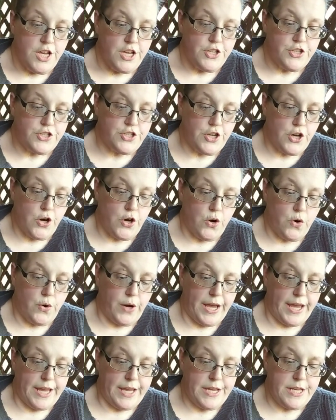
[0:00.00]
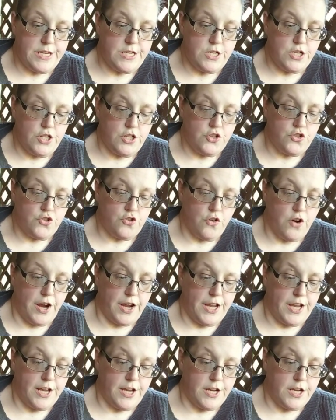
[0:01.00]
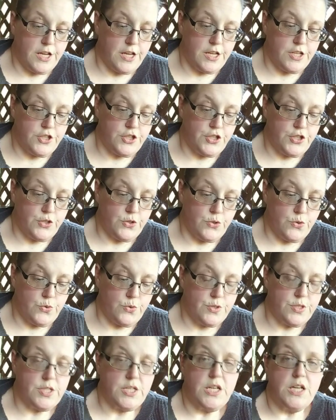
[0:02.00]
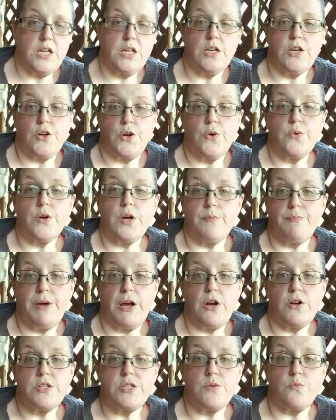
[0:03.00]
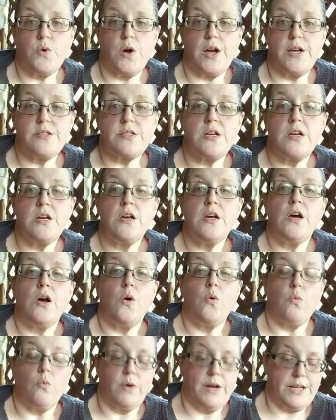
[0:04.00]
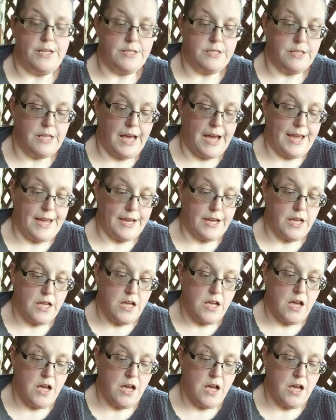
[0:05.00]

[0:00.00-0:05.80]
So in trying to see, comparison-wise, what it's like,